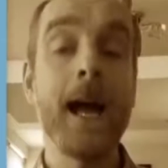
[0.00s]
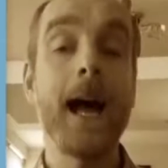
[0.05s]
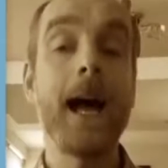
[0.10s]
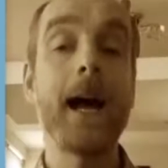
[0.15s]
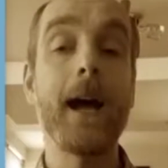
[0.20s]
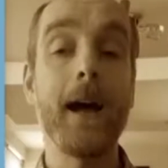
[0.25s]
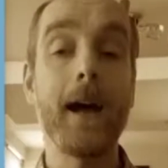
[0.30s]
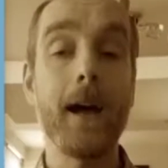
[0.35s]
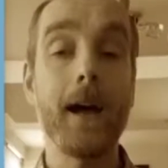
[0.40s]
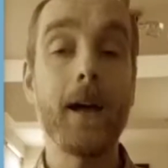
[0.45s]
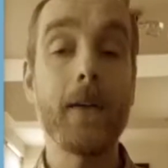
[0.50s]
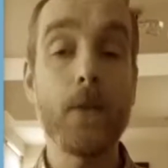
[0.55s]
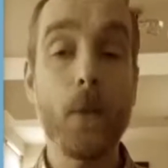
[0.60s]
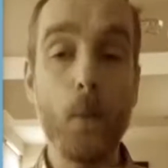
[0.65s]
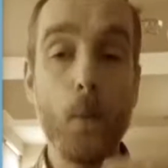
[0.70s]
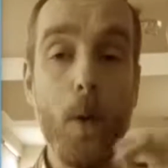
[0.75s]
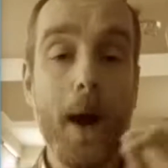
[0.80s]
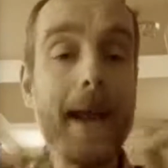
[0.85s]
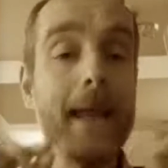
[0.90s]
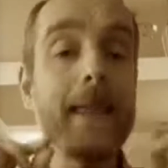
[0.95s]
and the
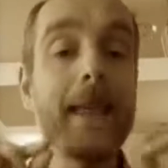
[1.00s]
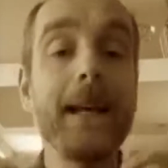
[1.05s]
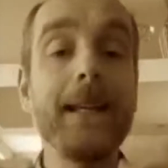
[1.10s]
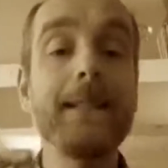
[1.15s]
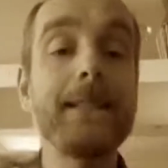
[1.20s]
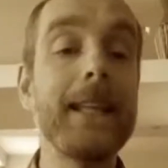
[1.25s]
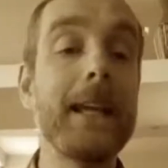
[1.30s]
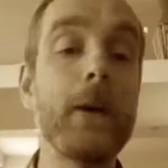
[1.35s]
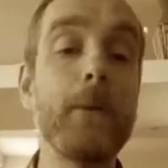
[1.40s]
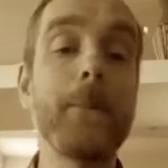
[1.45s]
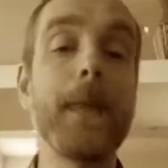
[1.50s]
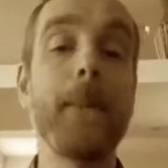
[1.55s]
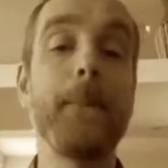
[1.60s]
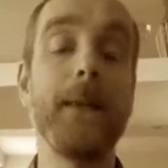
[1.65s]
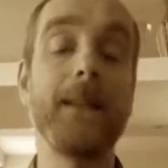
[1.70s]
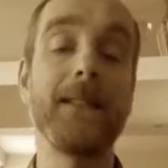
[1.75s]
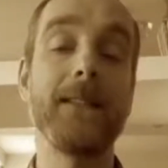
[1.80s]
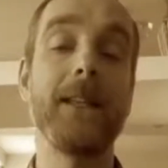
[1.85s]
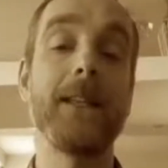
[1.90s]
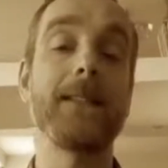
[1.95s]
way they set up their
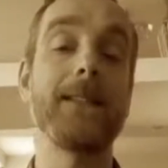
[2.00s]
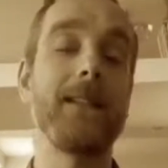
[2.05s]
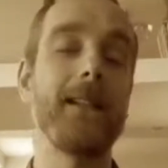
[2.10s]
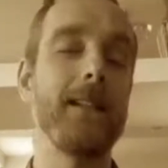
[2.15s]
business,